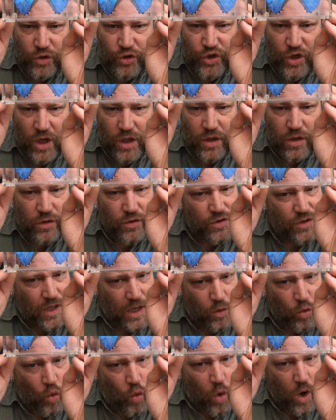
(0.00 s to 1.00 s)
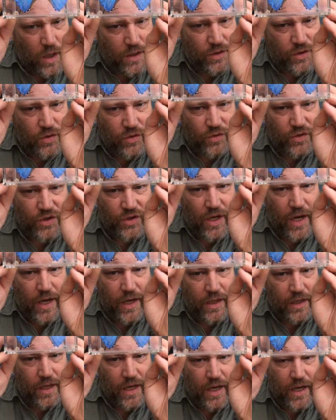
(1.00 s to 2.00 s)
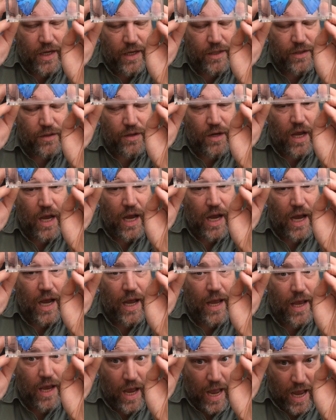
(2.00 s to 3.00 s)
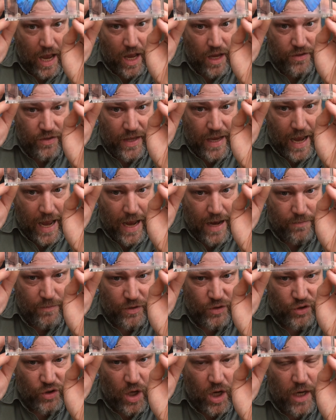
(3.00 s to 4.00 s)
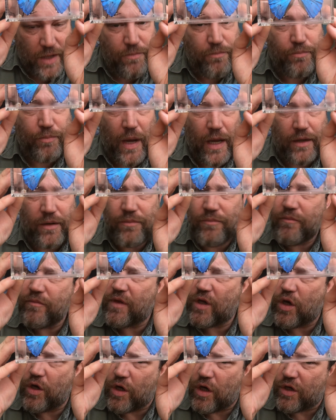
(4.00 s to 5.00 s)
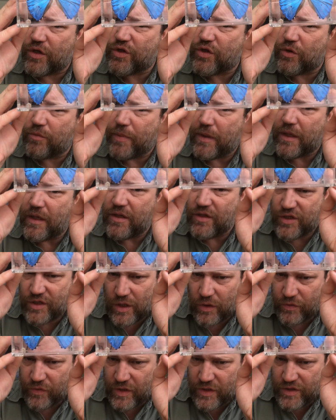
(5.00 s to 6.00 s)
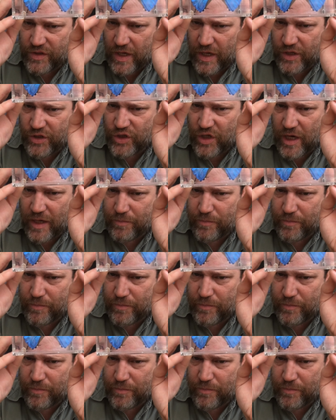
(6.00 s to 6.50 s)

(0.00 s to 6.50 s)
jungles, I want to say in the Amazon, but could also be Southeast Asia, I